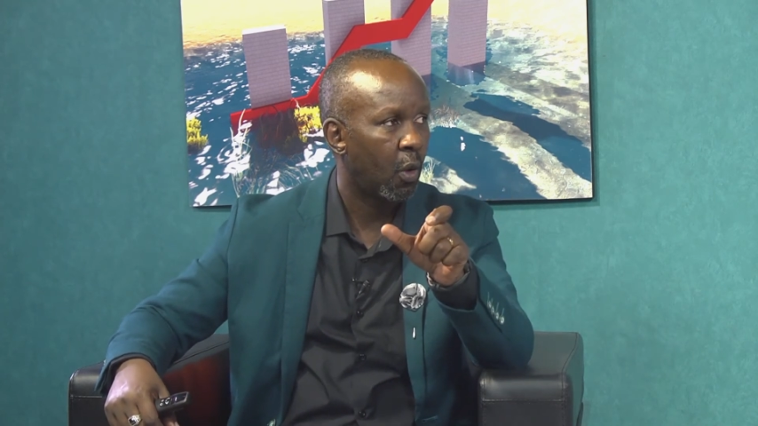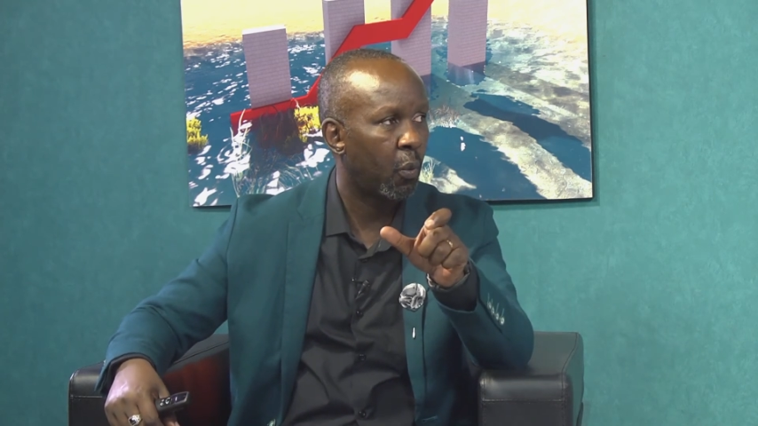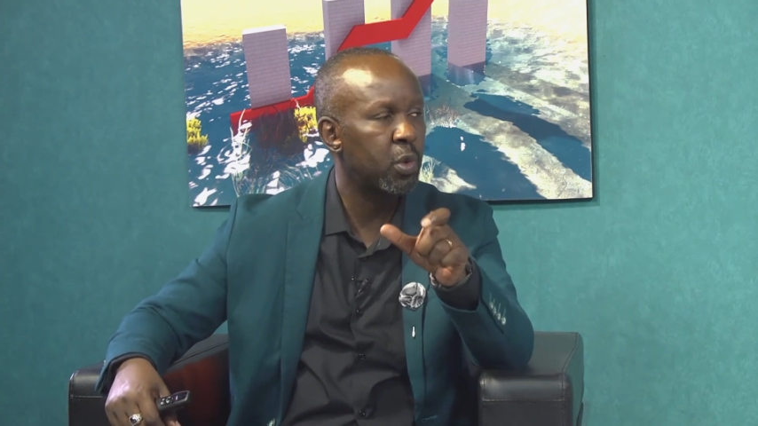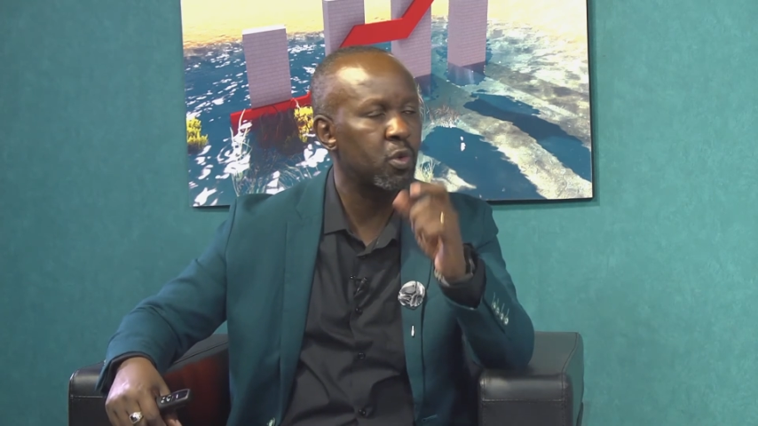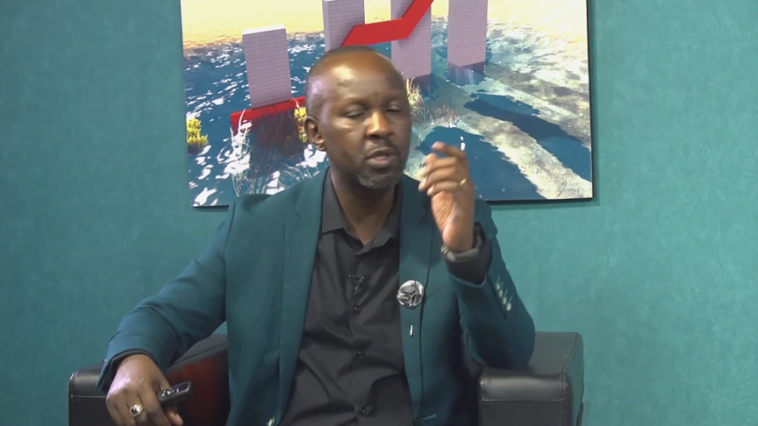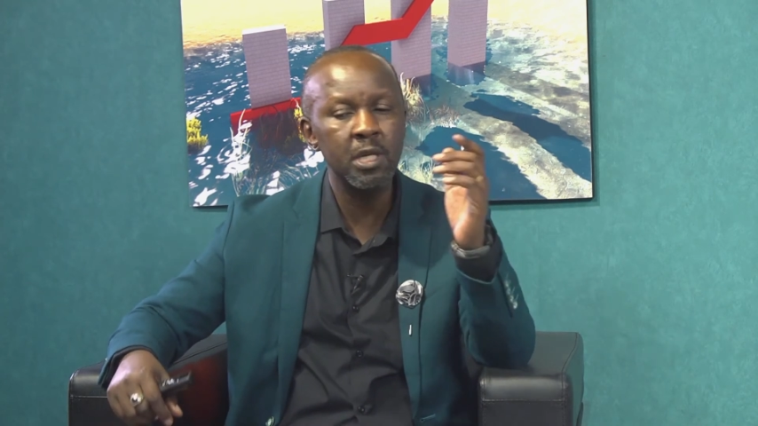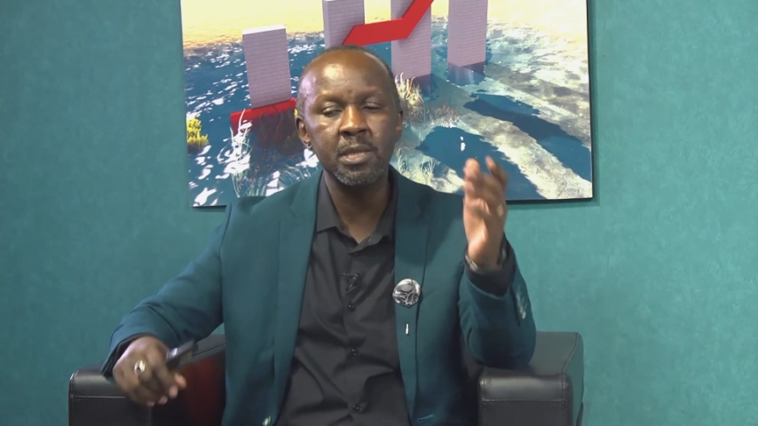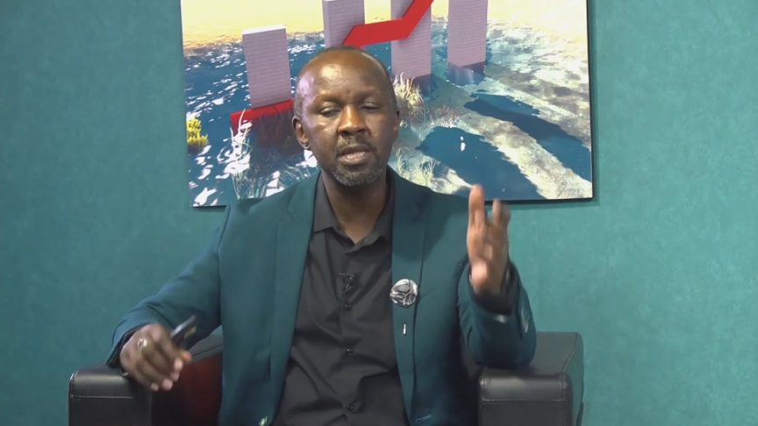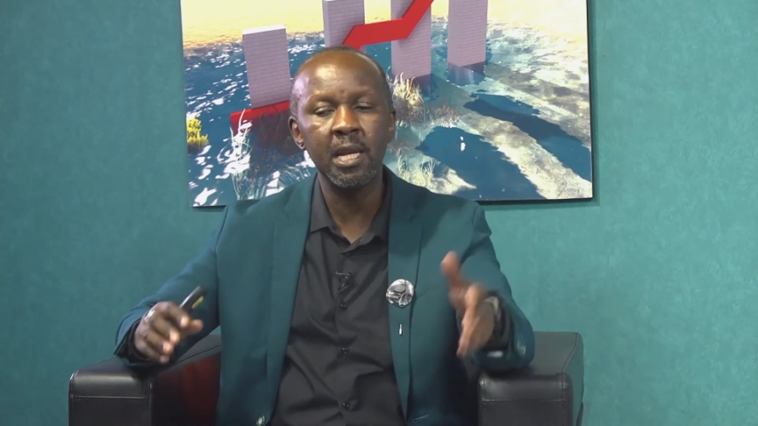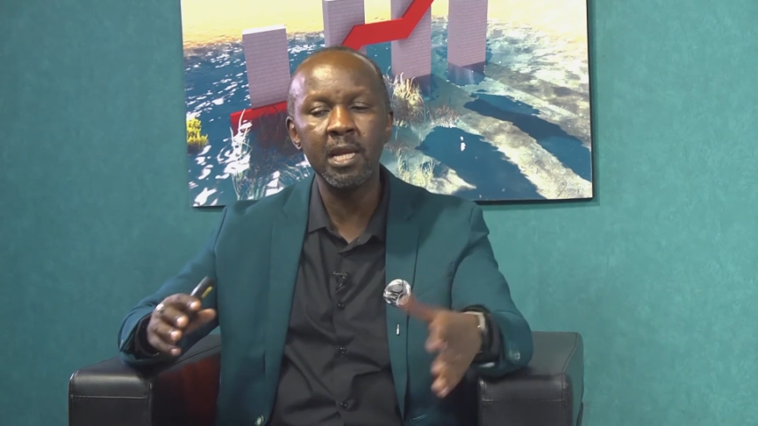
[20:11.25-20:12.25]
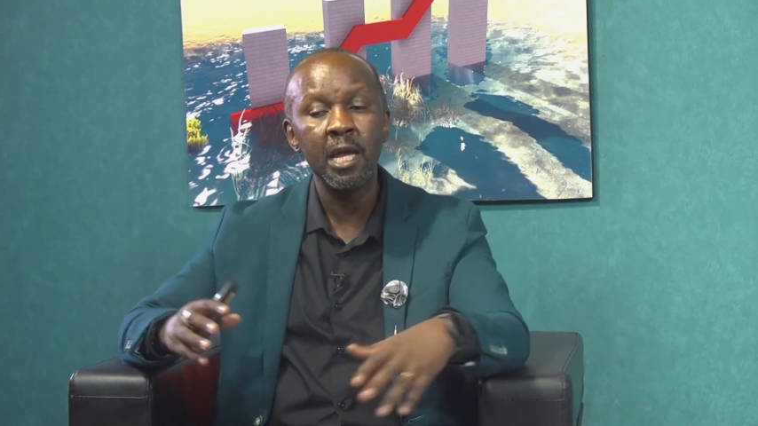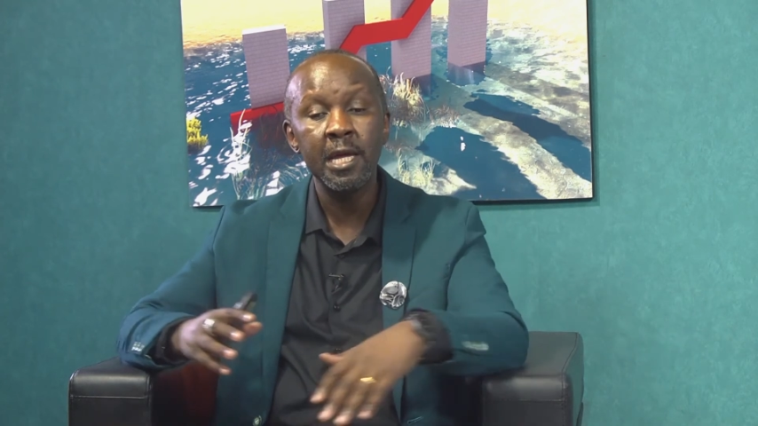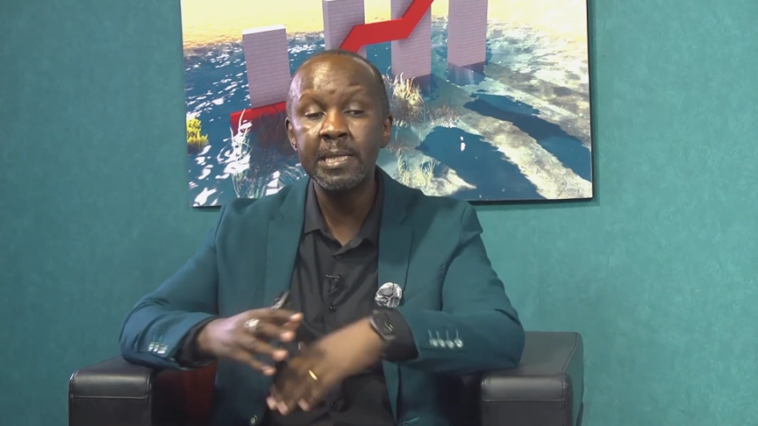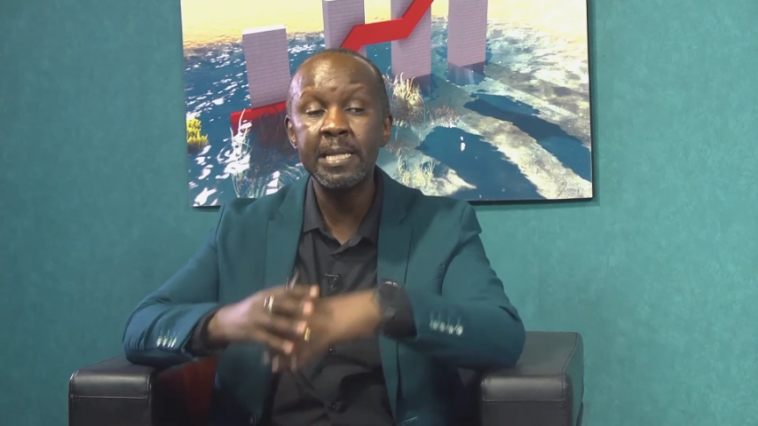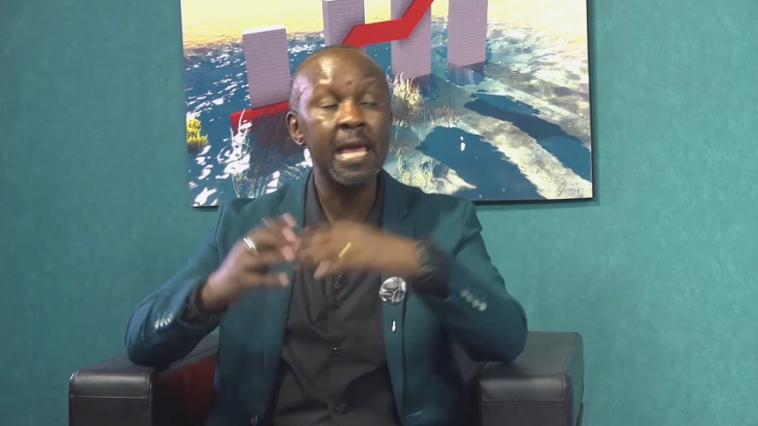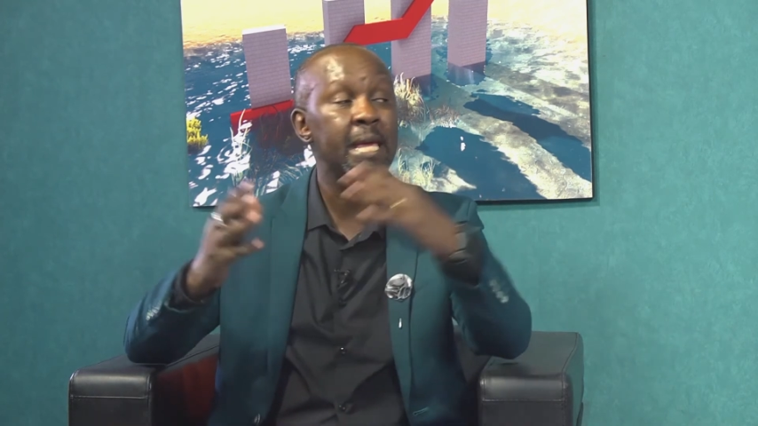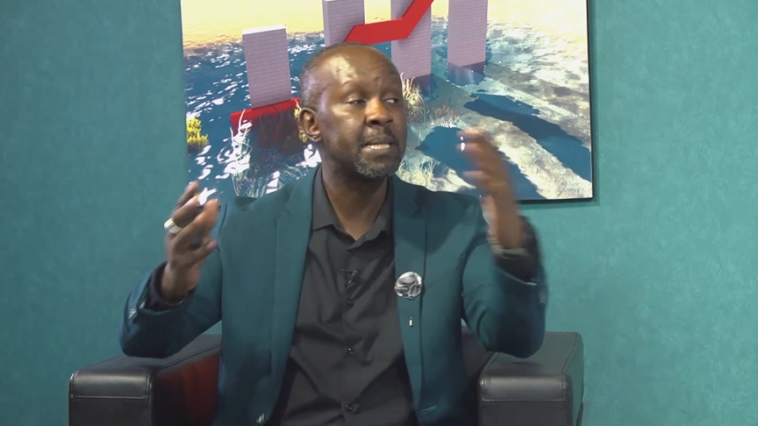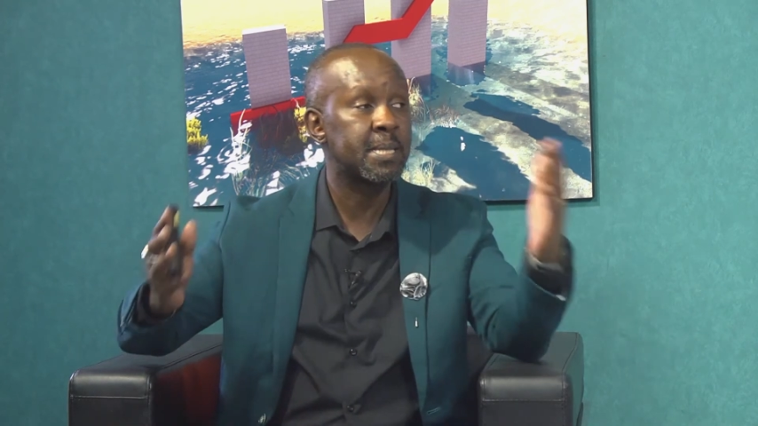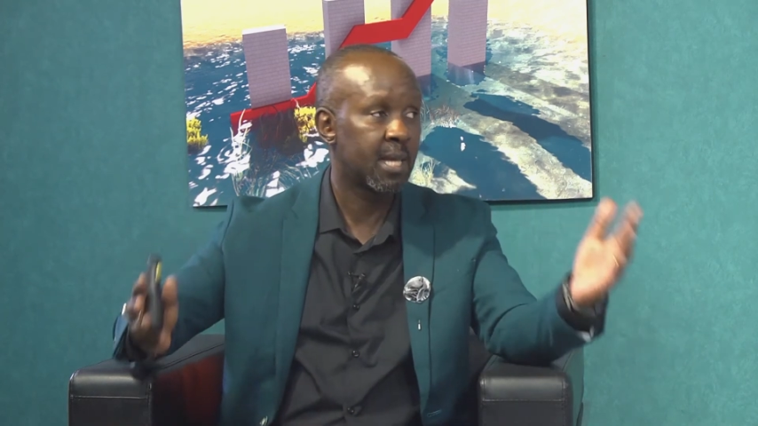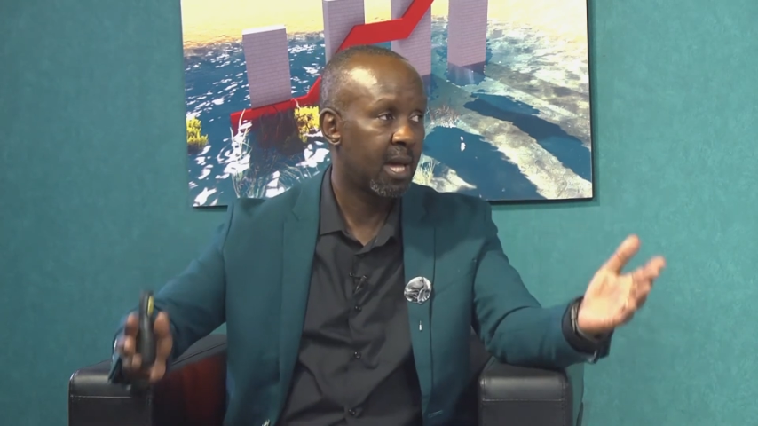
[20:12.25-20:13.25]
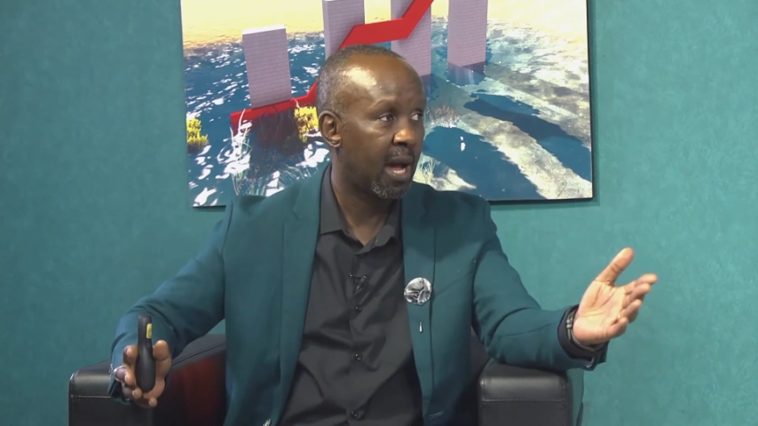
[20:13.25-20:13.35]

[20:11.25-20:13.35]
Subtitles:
which was literally days